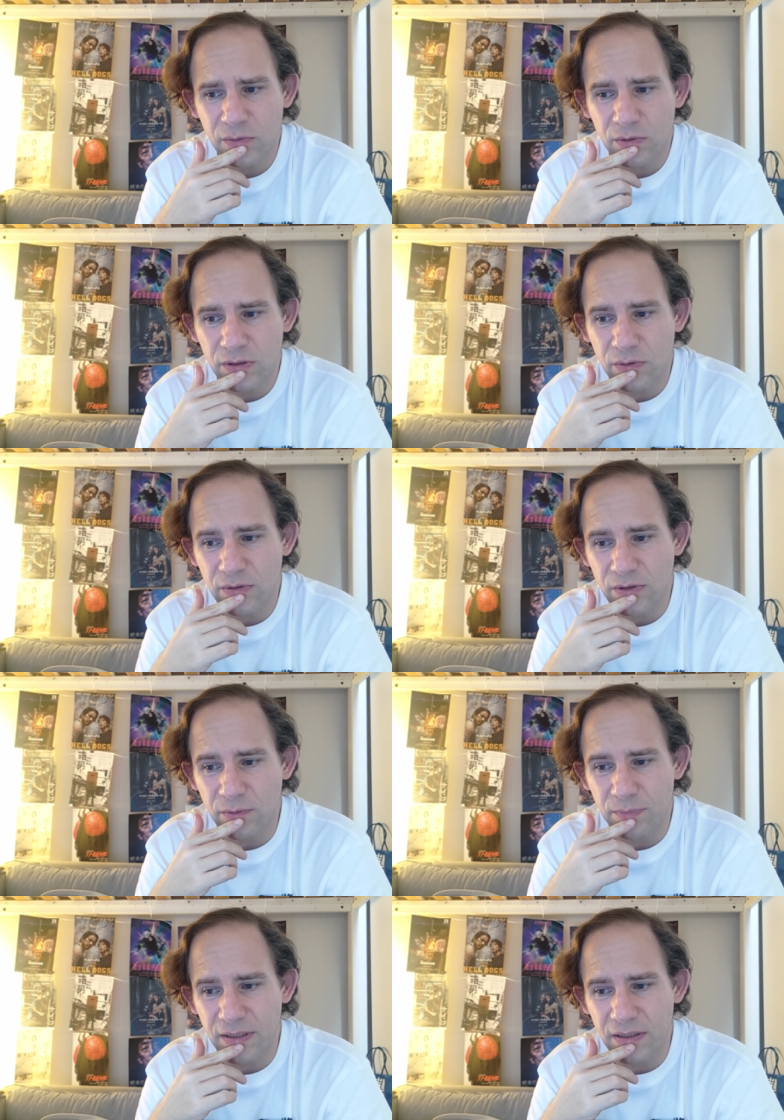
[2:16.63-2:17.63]
who used
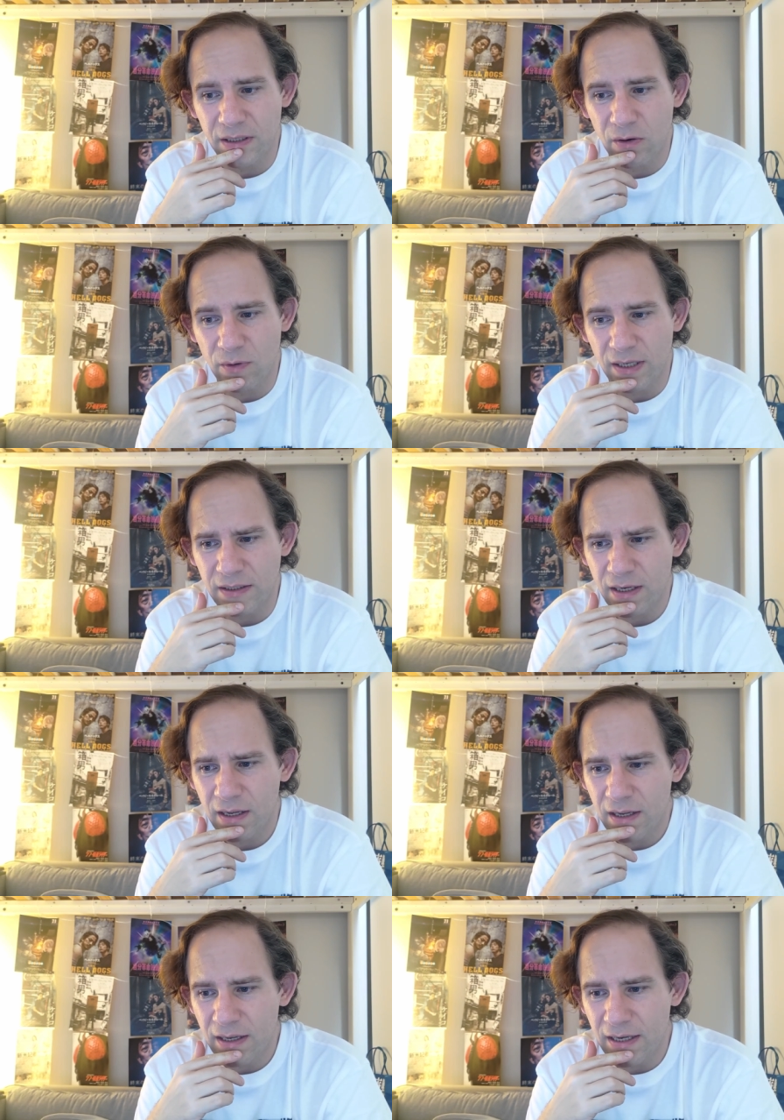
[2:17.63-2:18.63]
to be known as
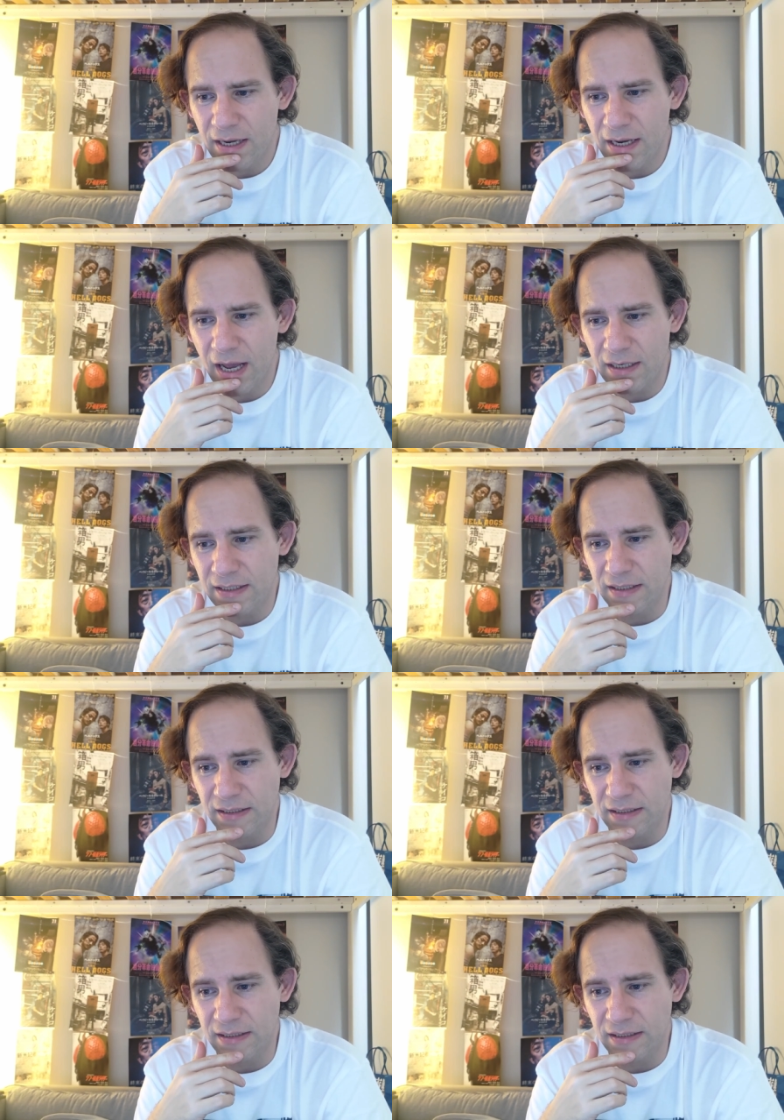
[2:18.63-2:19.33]
Kea